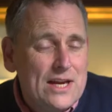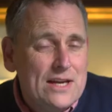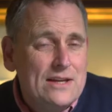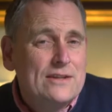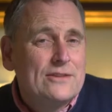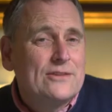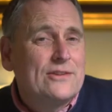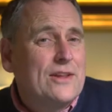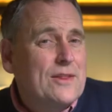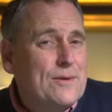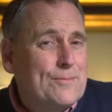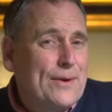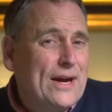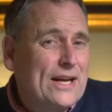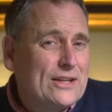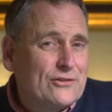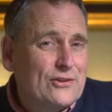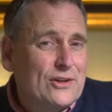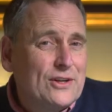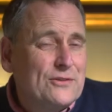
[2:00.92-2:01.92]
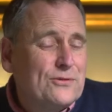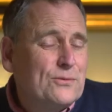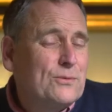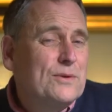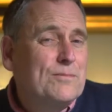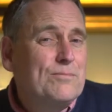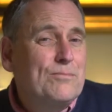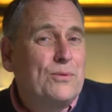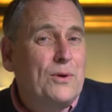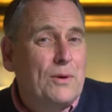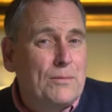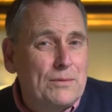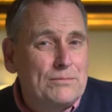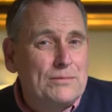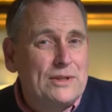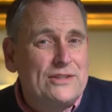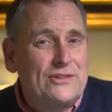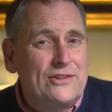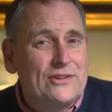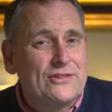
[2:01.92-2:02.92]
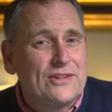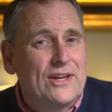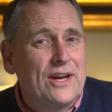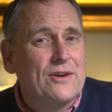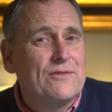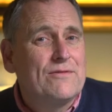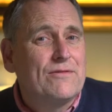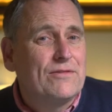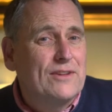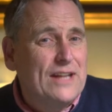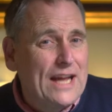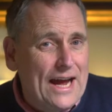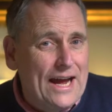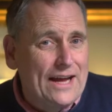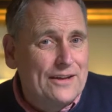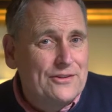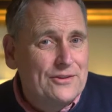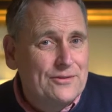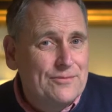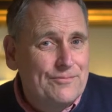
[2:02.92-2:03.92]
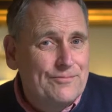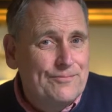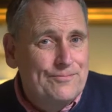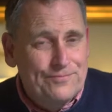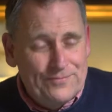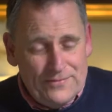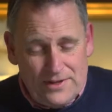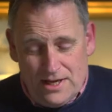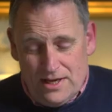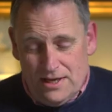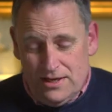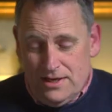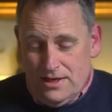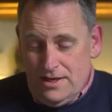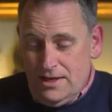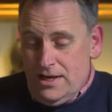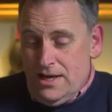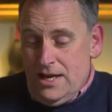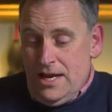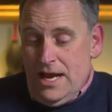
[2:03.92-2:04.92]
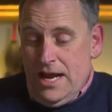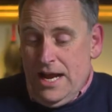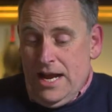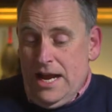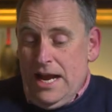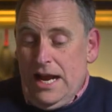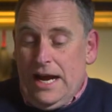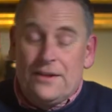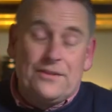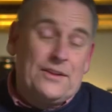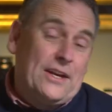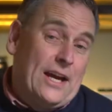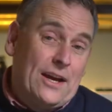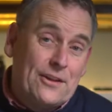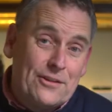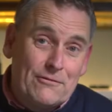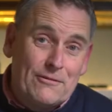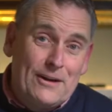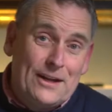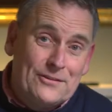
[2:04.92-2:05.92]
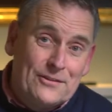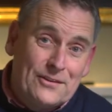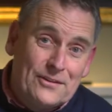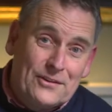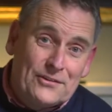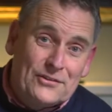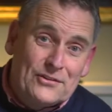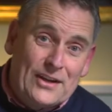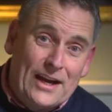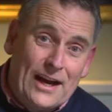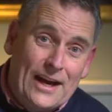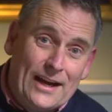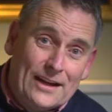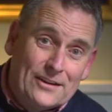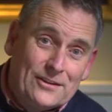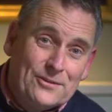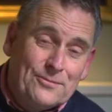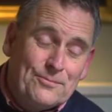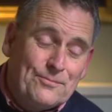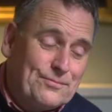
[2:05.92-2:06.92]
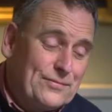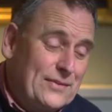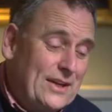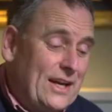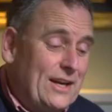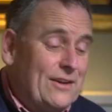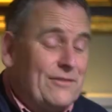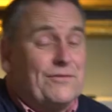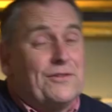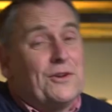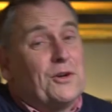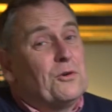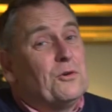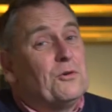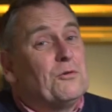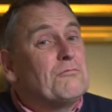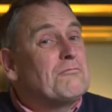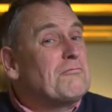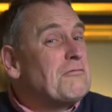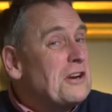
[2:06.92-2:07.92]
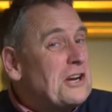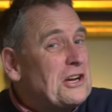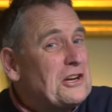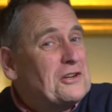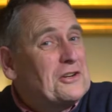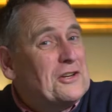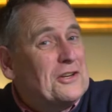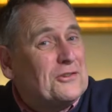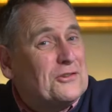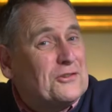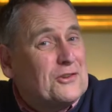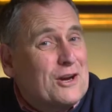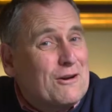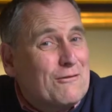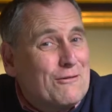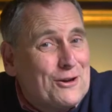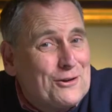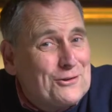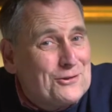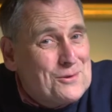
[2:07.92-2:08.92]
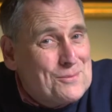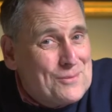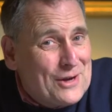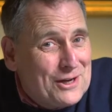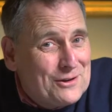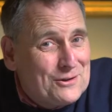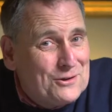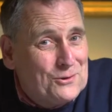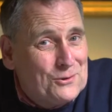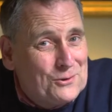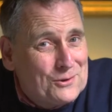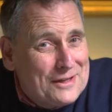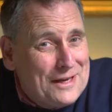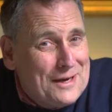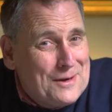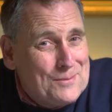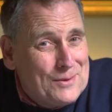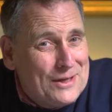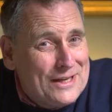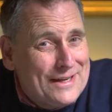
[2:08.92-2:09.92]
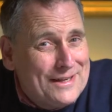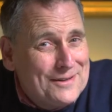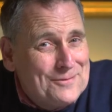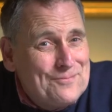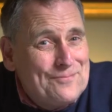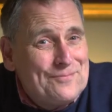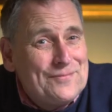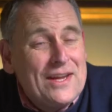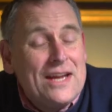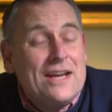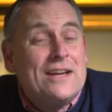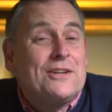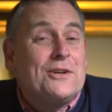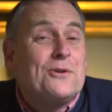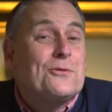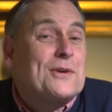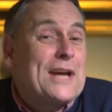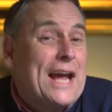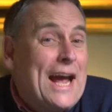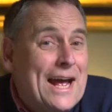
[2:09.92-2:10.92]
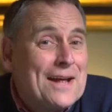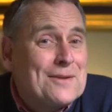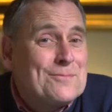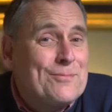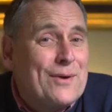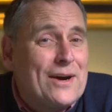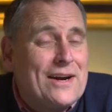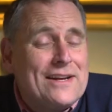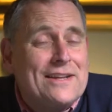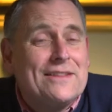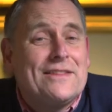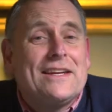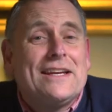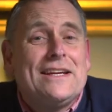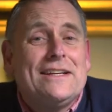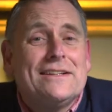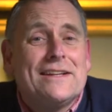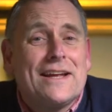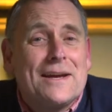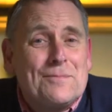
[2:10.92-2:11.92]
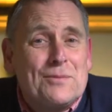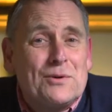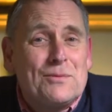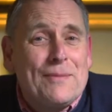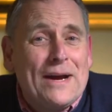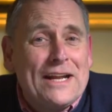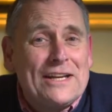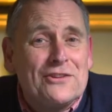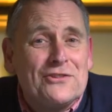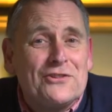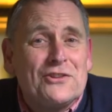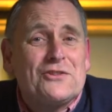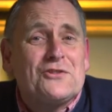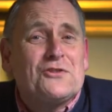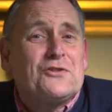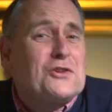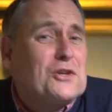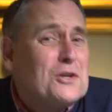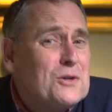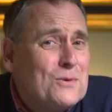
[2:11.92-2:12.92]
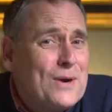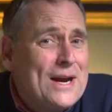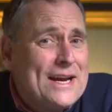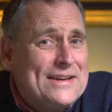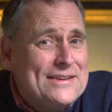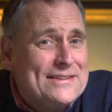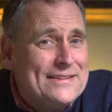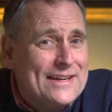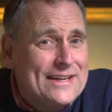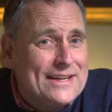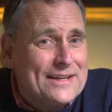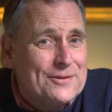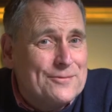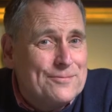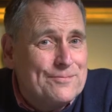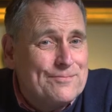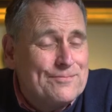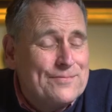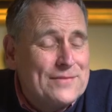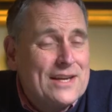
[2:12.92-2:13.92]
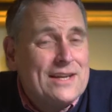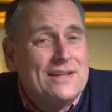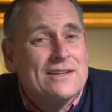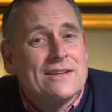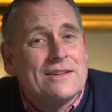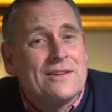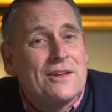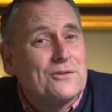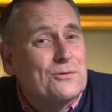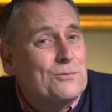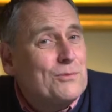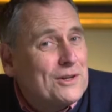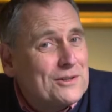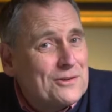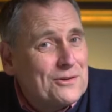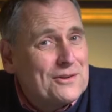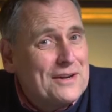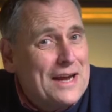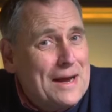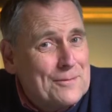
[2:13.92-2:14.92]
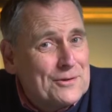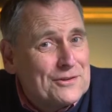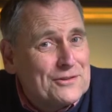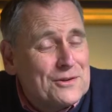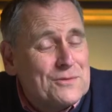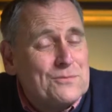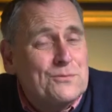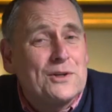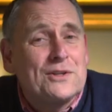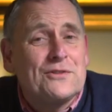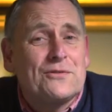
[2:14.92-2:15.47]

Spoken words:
so the batteries would probably just go flat. At the other end of the scale, if you're really serious about your labelling, you can buy the Label Manager 280. There's one on Amazon which